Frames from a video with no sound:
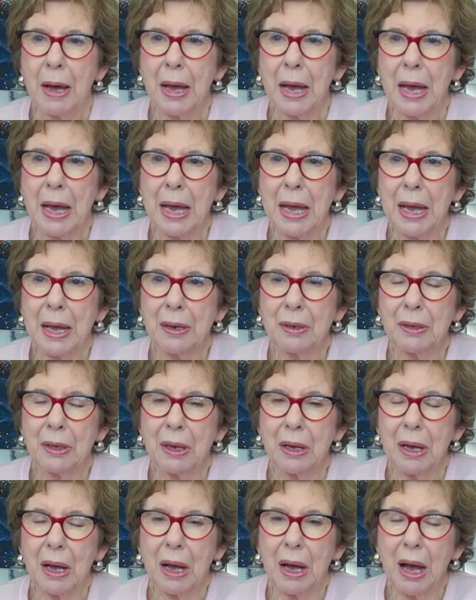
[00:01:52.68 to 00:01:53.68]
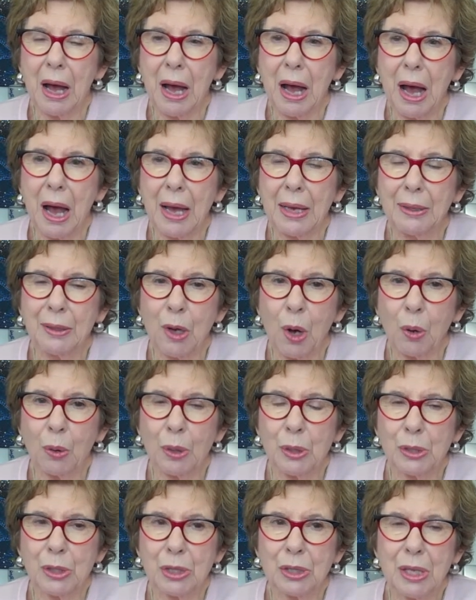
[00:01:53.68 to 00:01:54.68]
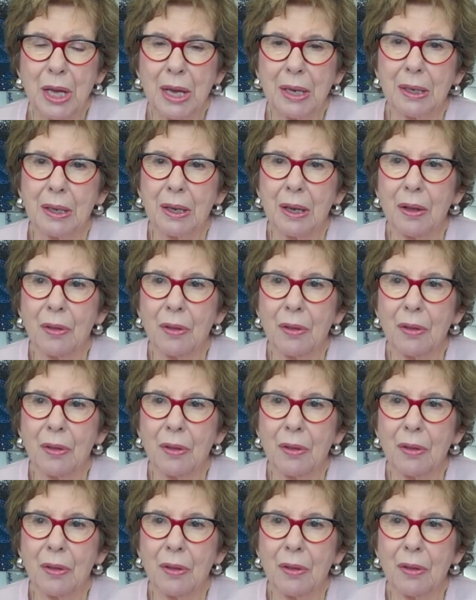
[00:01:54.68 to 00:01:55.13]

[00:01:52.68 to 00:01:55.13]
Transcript: And I noticed that